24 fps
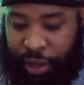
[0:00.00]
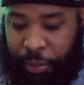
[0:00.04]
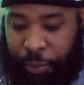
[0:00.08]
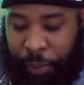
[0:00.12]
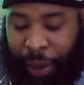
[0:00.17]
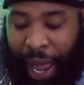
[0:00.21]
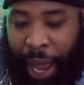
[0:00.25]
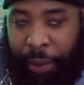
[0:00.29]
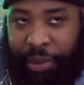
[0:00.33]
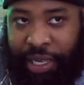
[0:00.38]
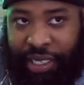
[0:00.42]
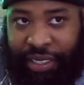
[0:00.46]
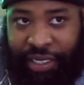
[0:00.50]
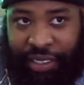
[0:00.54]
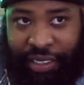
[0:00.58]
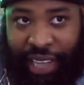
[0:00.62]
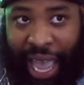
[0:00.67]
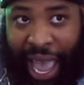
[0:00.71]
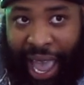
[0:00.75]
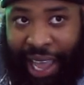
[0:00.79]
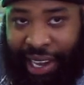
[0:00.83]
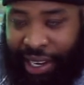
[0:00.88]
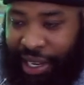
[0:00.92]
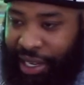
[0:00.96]
They probably
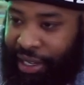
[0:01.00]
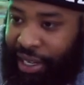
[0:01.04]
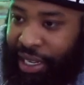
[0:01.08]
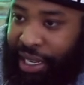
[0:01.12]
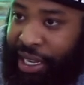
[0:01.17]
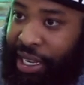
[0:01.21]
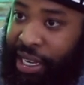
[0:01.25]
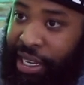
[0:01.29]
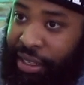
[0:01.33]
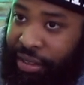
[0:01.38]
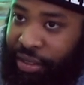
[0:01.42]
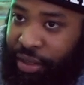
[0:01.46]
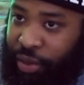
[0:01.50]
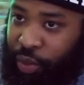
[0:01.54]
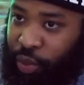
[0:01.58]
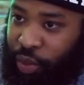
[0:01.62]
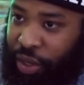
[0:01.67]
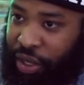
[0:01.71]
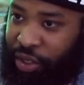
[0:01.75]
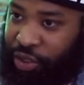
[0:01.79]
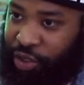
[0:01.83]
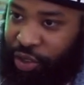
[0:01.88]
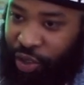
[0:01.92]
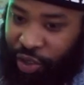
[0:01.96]
sat in the heat
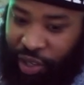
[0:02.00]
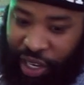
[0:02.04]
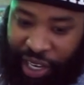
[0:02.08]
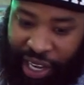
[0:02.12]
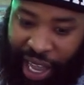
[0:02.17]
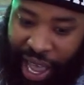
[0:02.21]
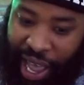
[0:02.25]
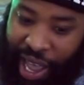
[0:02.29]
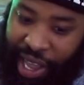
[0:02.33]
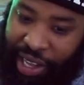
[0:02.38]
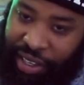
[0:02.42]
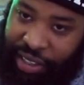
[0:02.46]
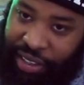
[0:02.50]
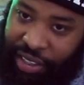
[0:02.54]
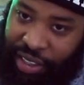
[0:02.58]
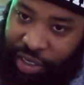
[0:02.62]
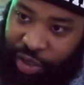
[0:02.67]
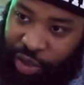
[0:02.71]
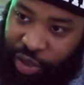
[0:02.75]
somewhere, so they got,